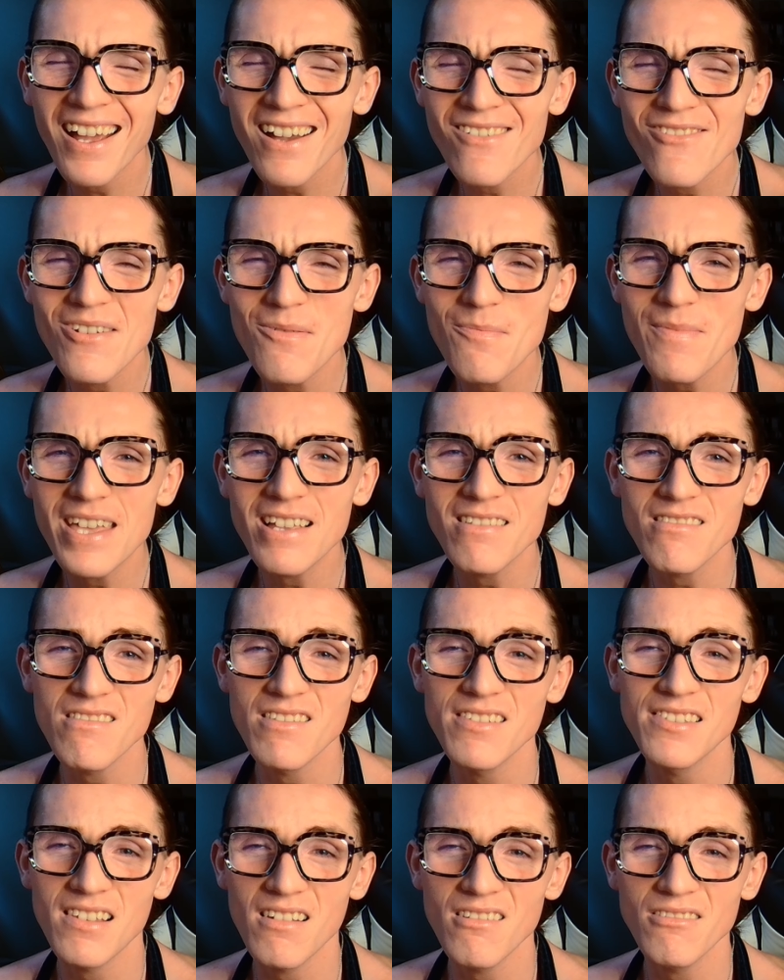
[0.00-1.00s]
of have to be a
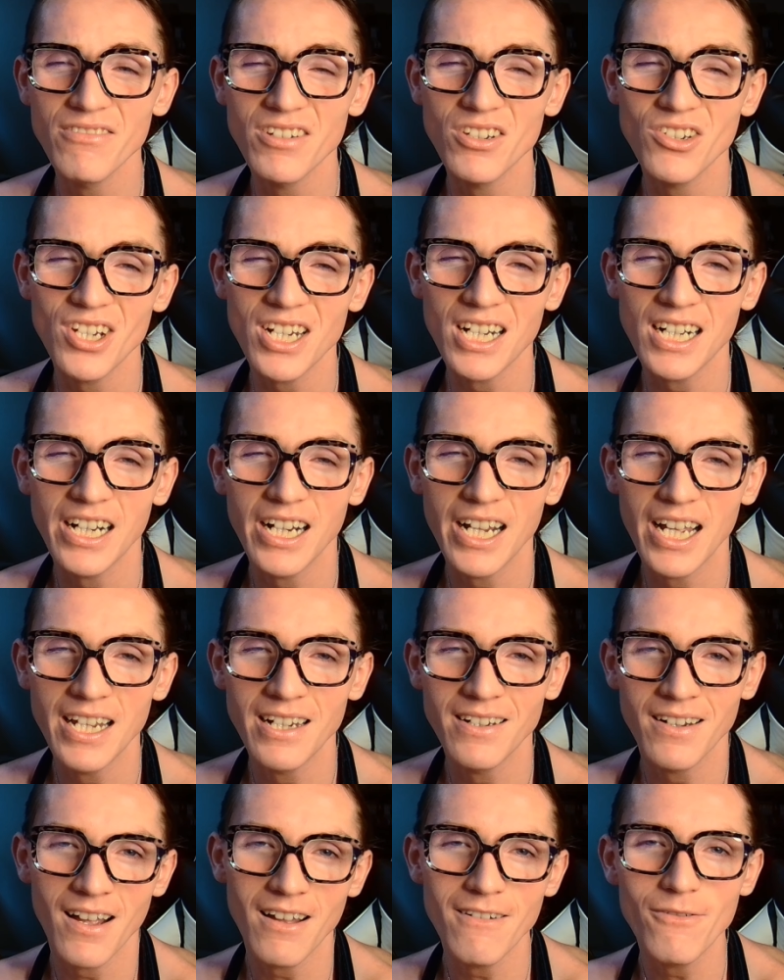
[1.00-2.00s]
little selfish here,
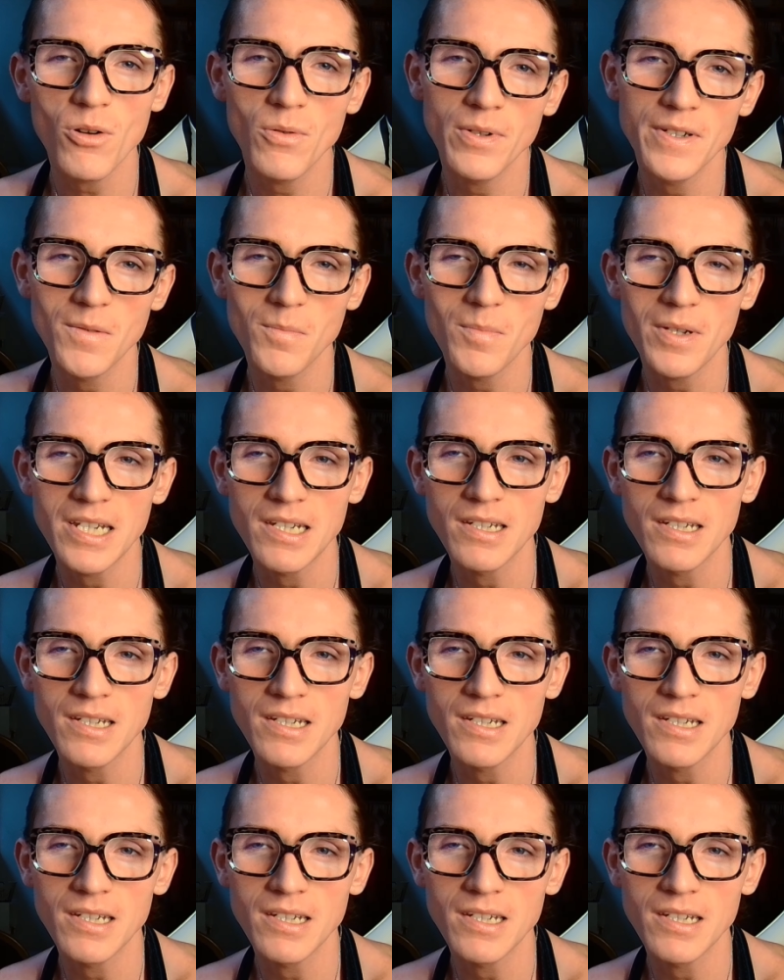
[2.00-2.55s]
and I've always